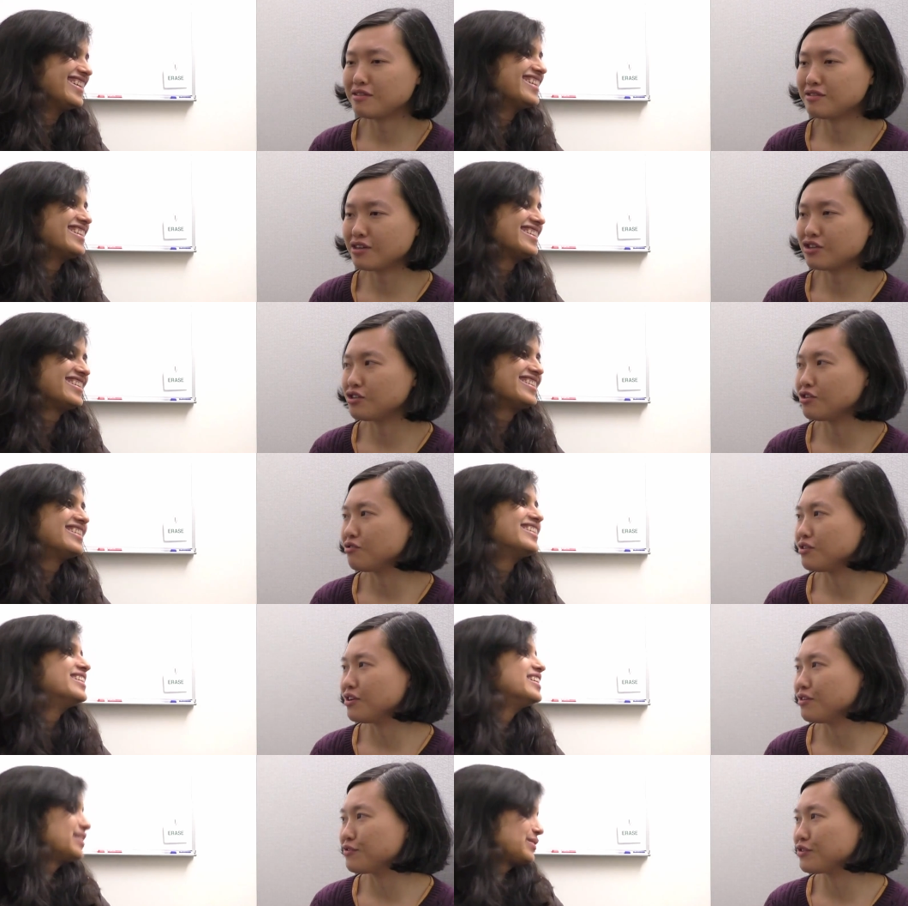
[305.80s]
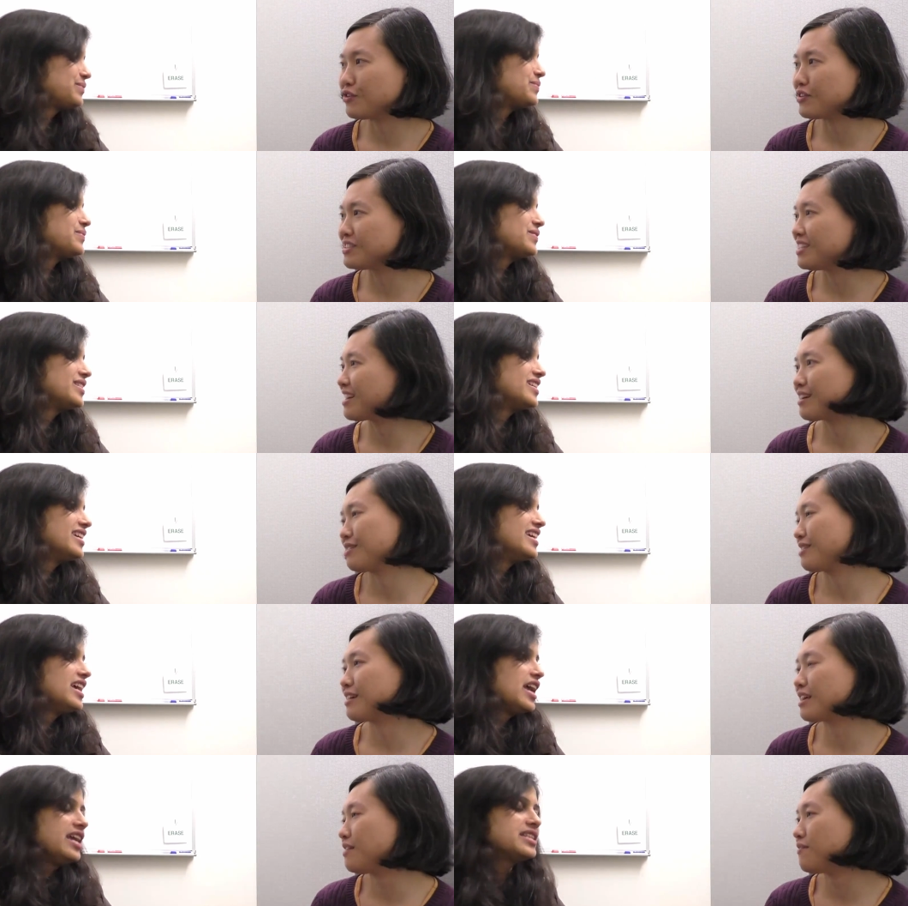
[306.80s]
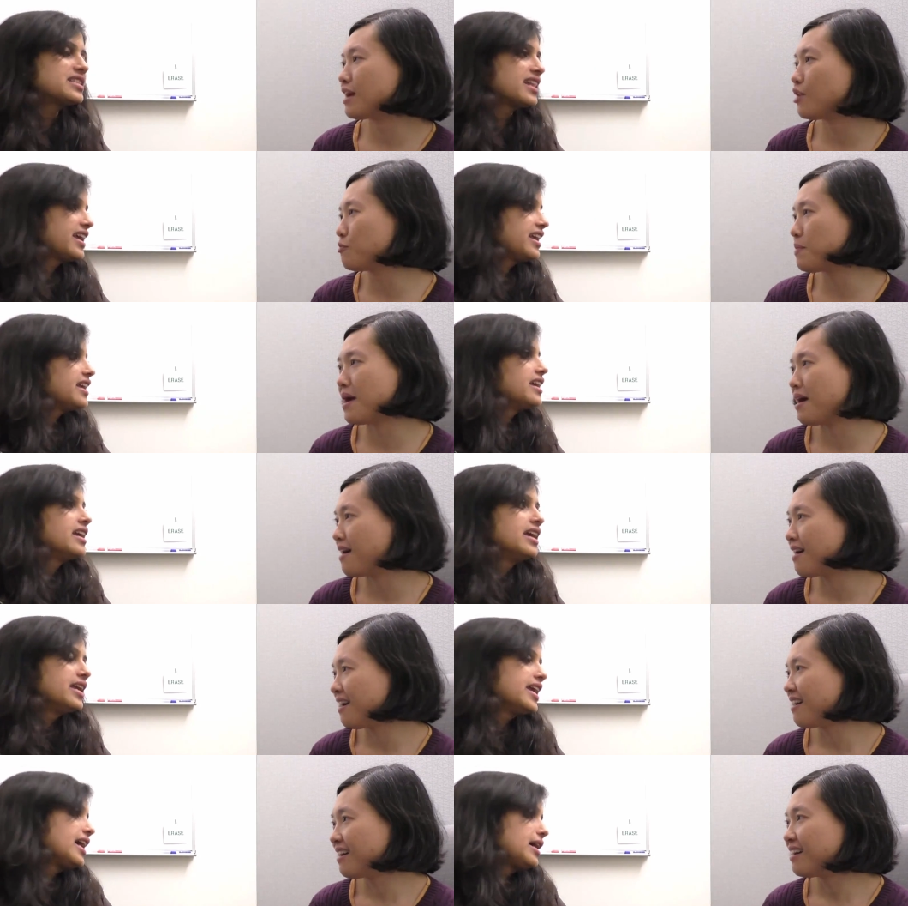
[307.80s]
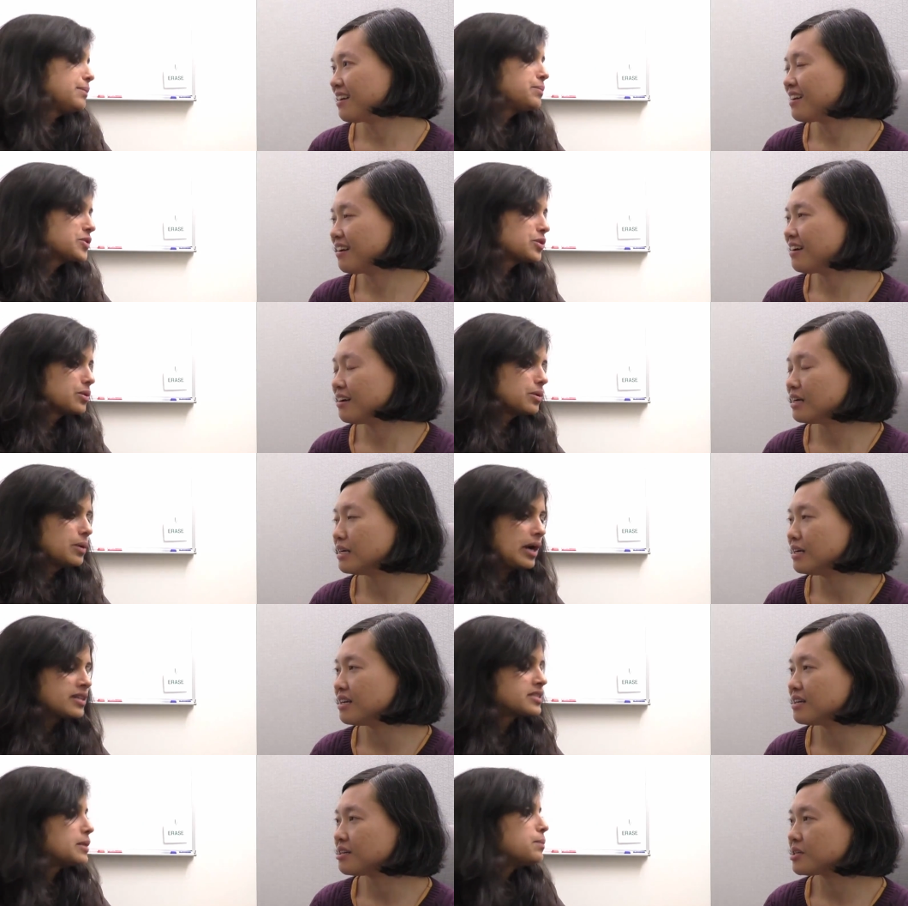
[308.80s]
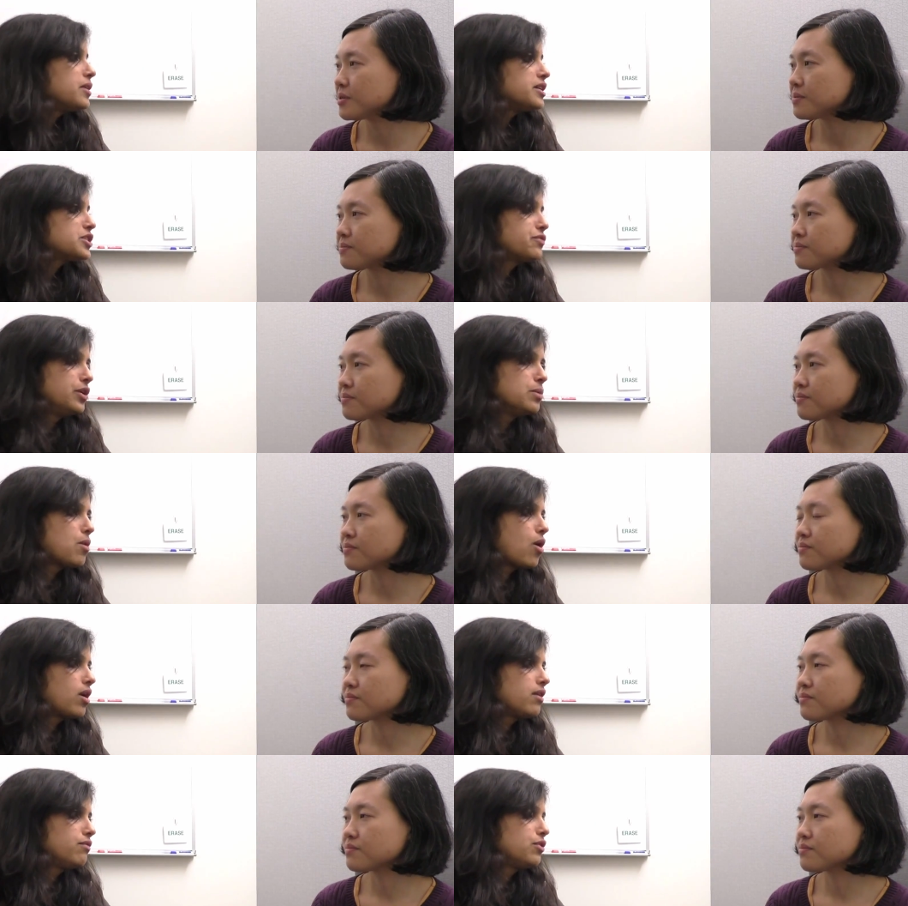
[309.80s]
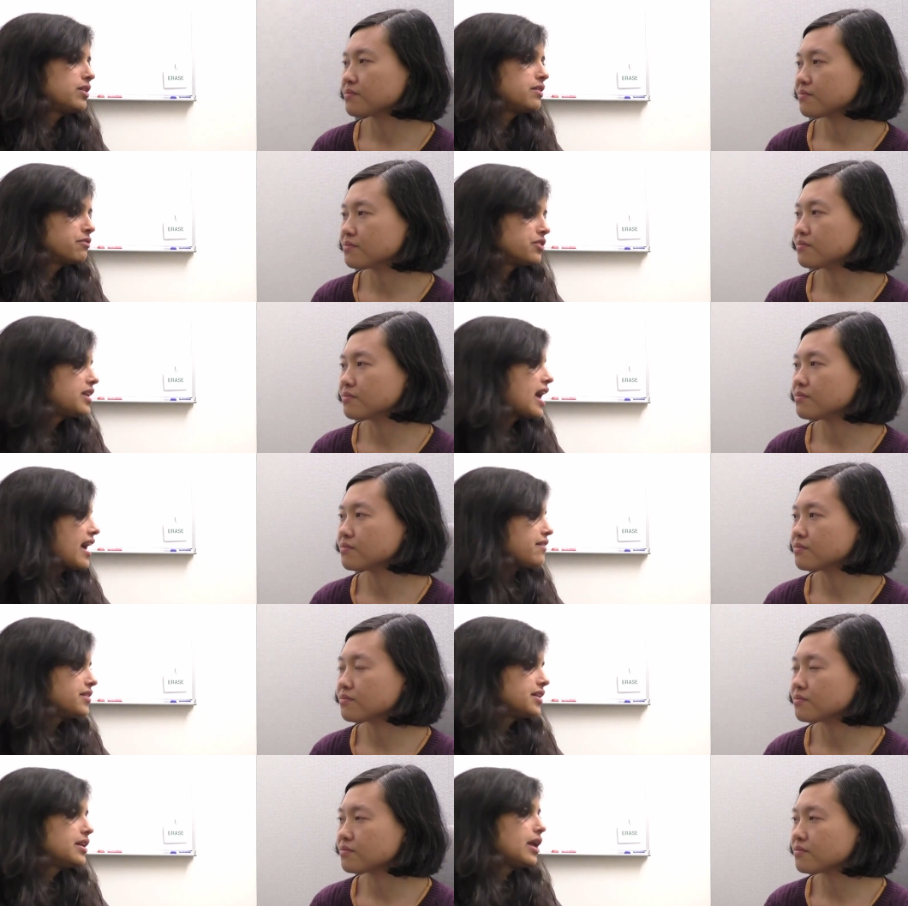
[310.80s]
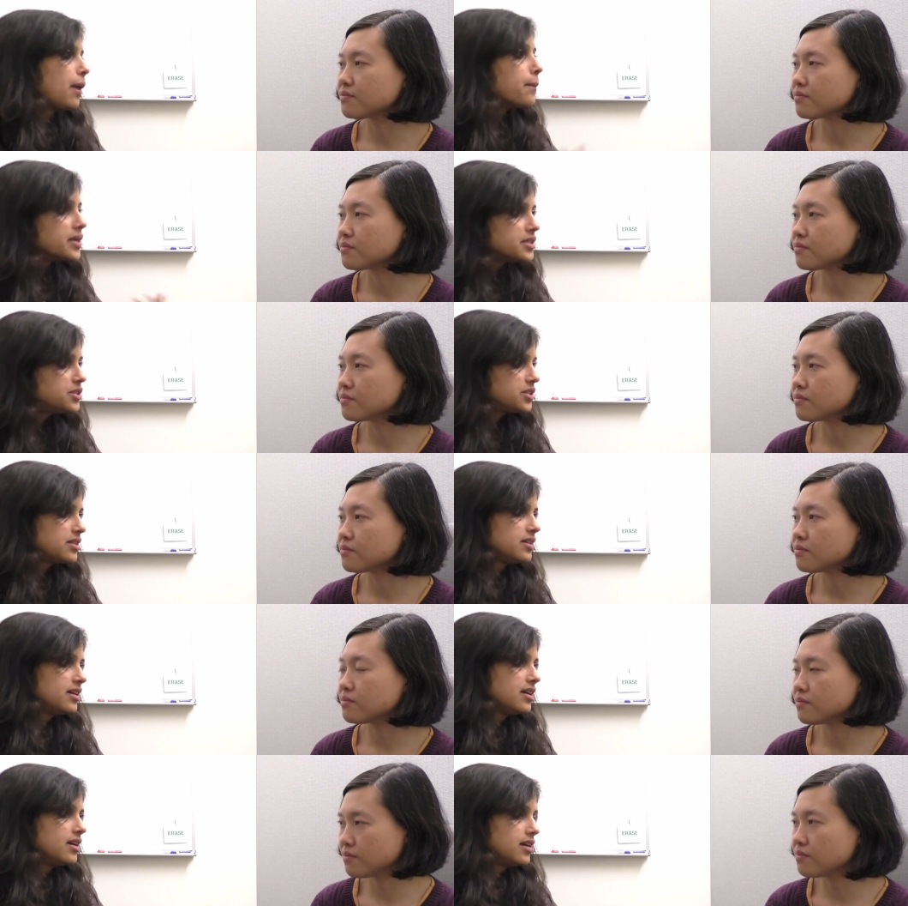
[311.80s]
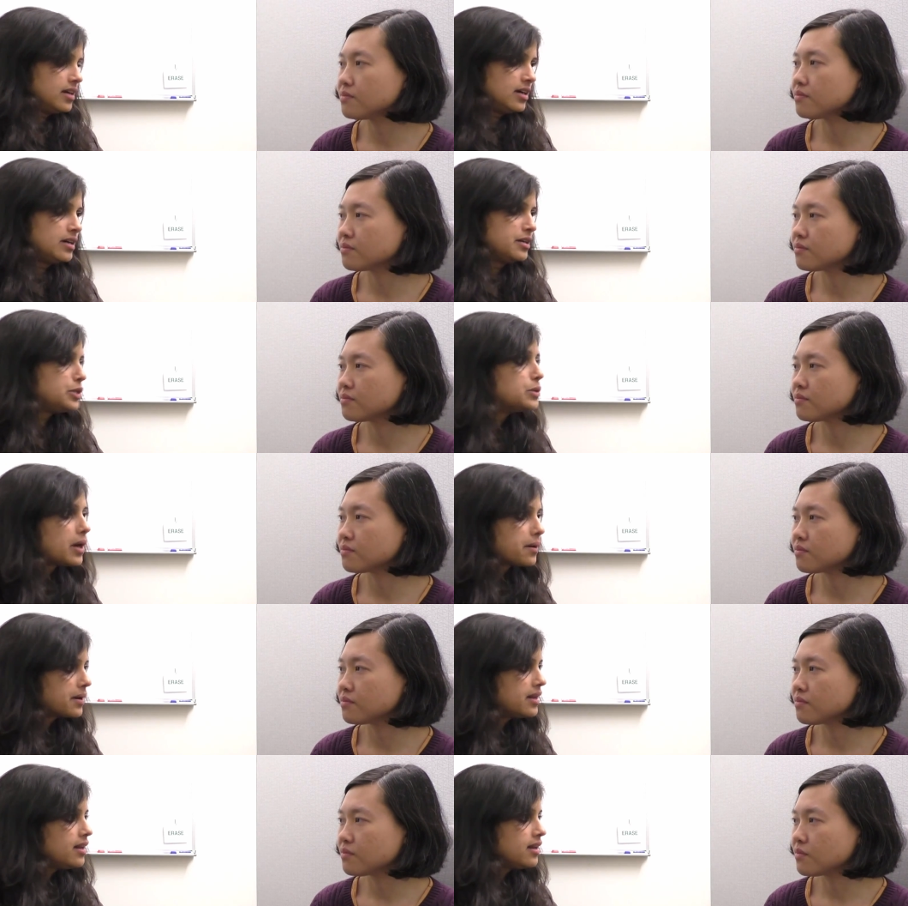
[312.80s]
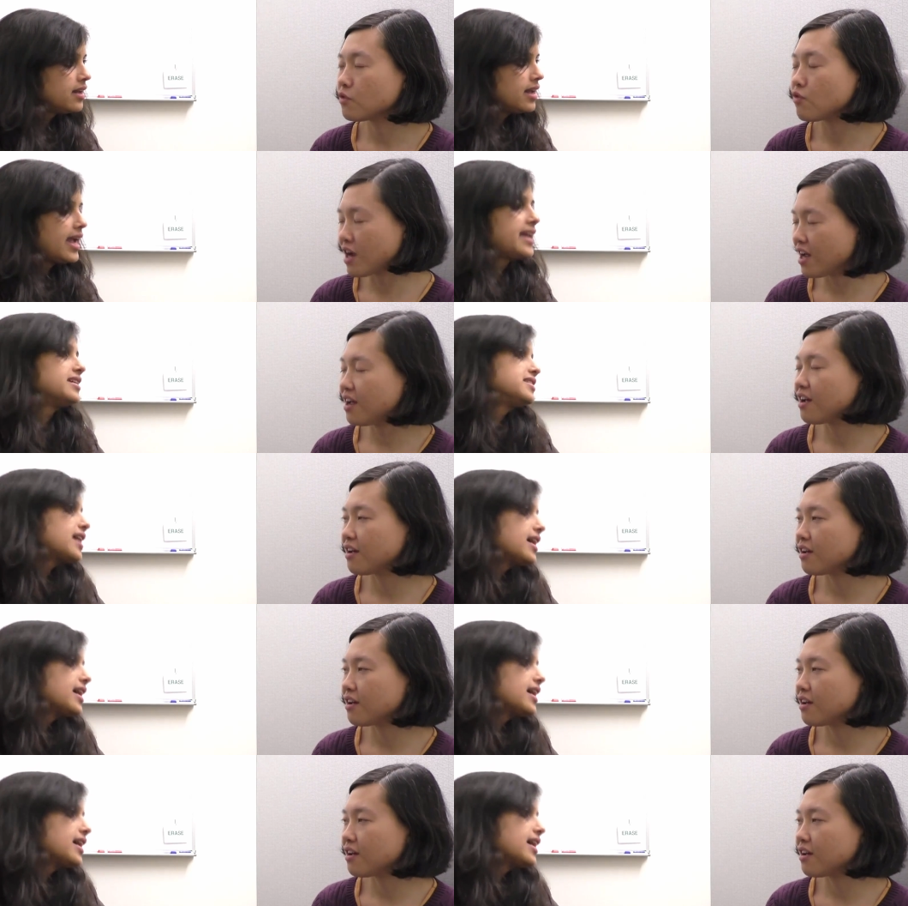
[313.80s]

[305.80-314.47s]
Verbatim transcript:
Speaker 1: a dictionary of sort, like a, a key it's value like, pair.
Speaker 2: Yeah, so a simplest view model would, would have an image Mm-hmm. Uh, URL right. and a